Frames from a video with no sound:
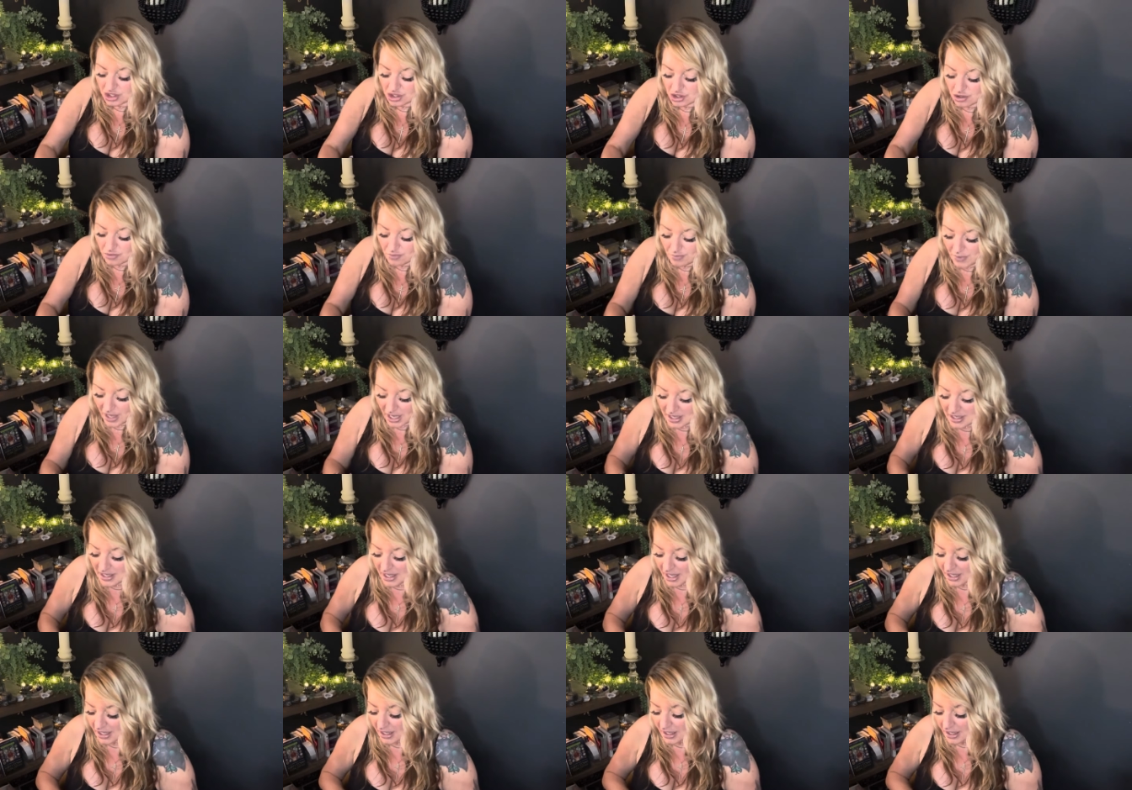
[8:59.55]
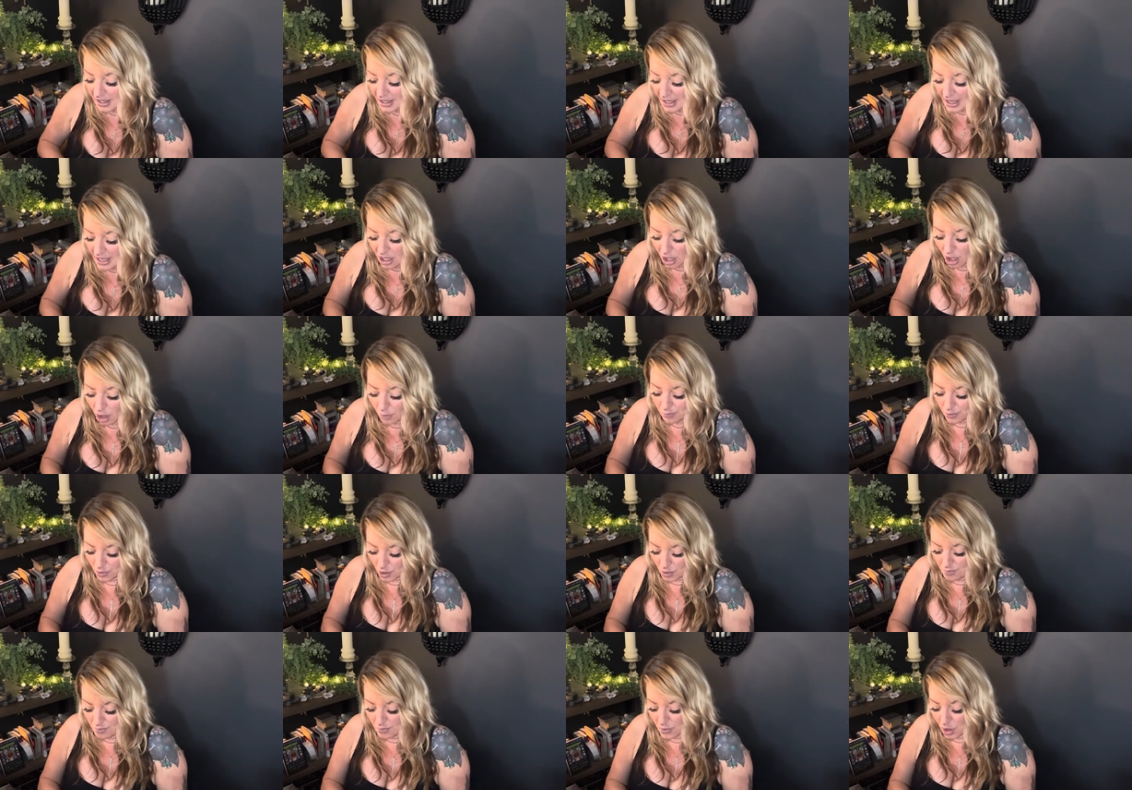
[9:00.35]
You may get a
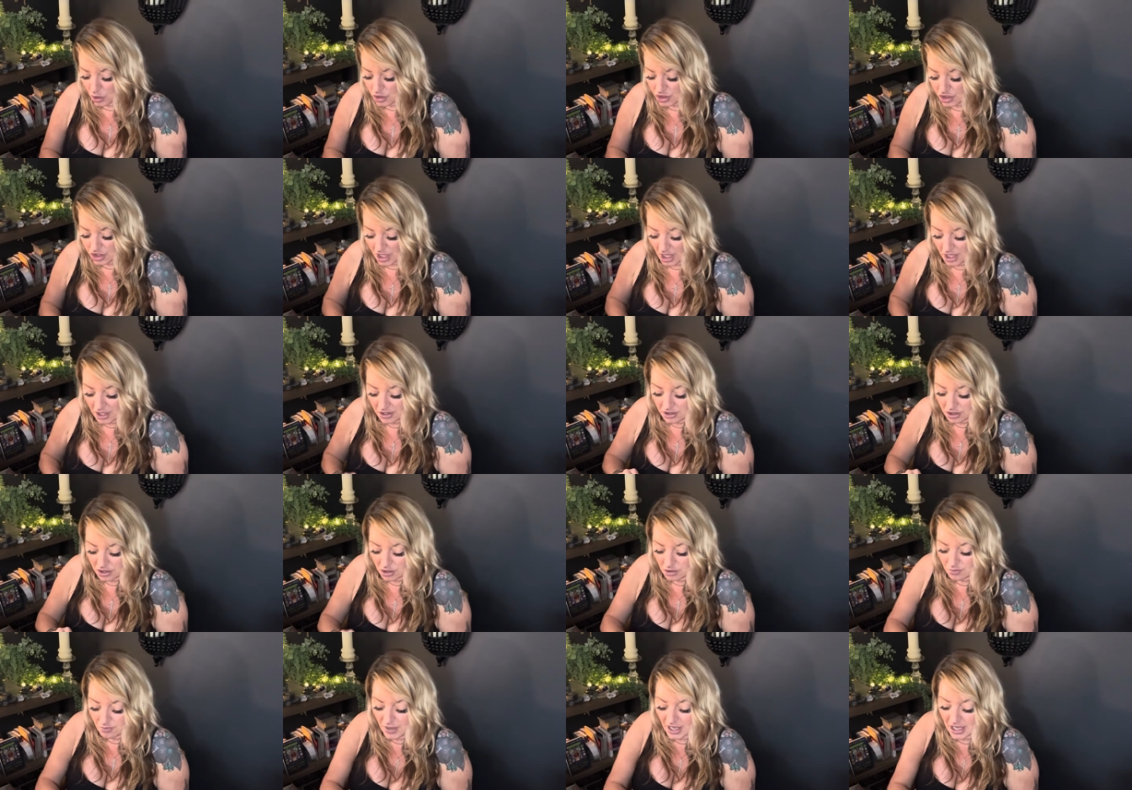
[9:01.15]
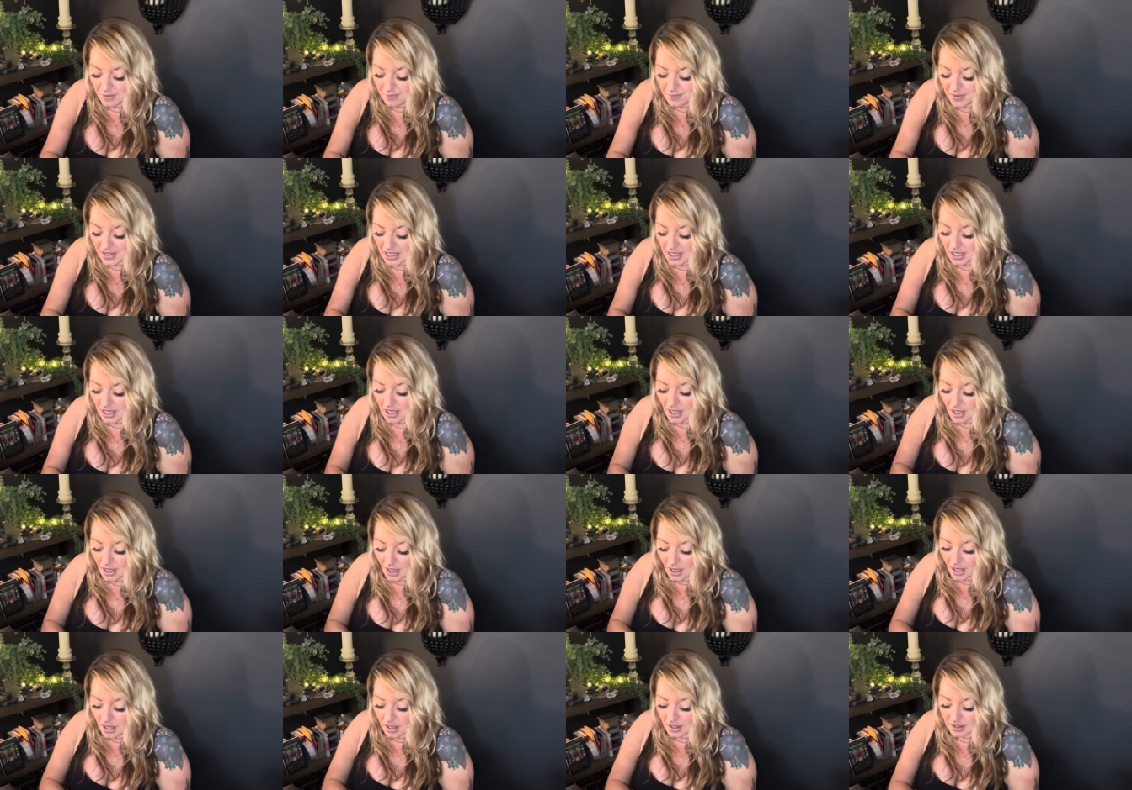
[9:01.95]
promotion. You may be
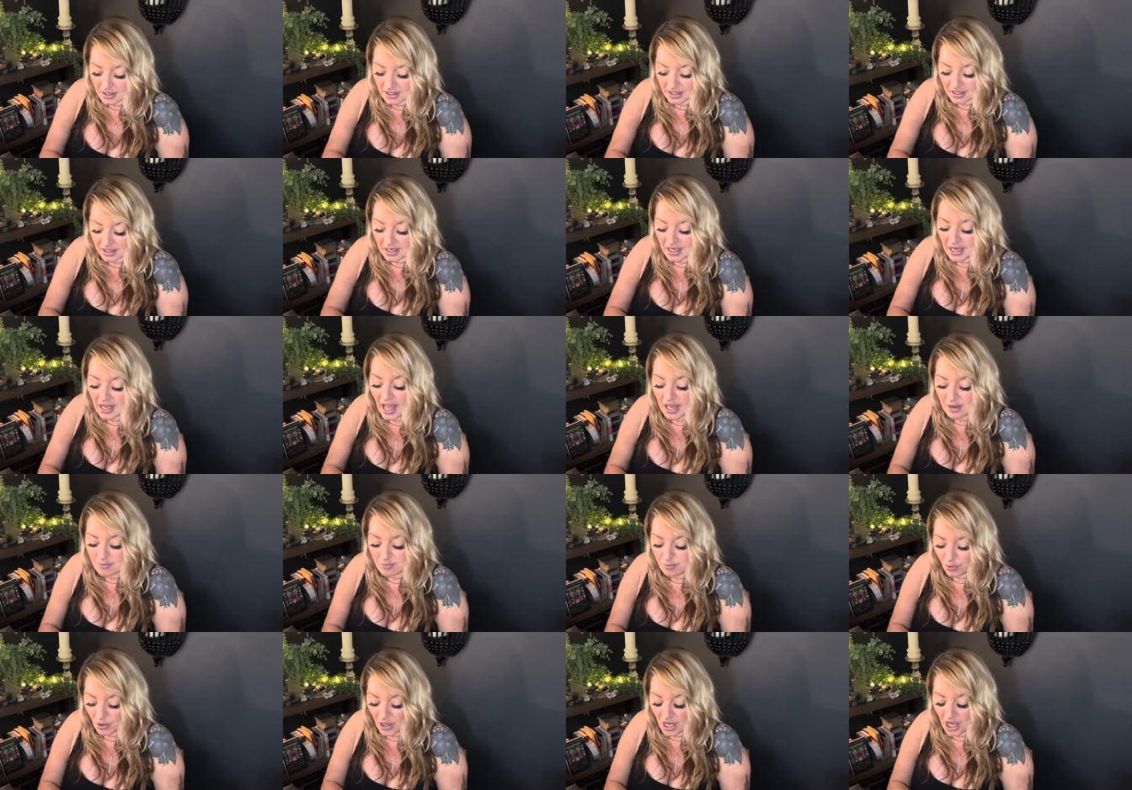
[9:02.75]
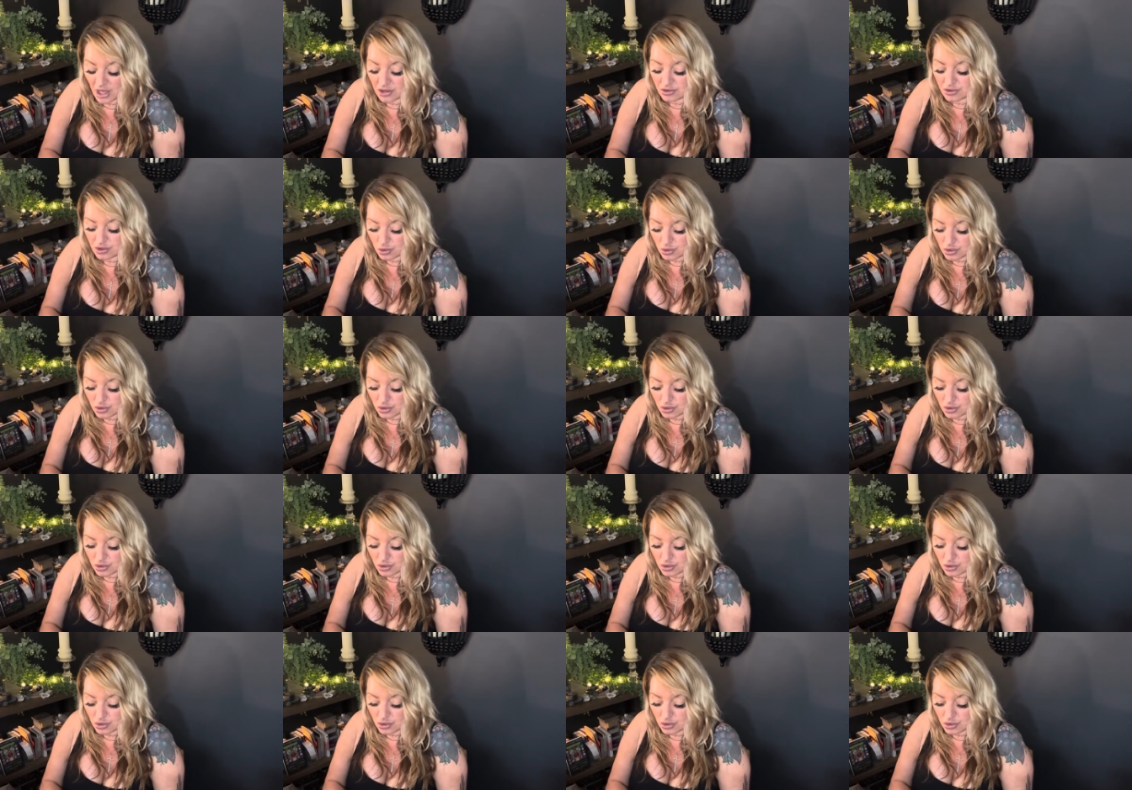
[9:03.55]
getting a brand new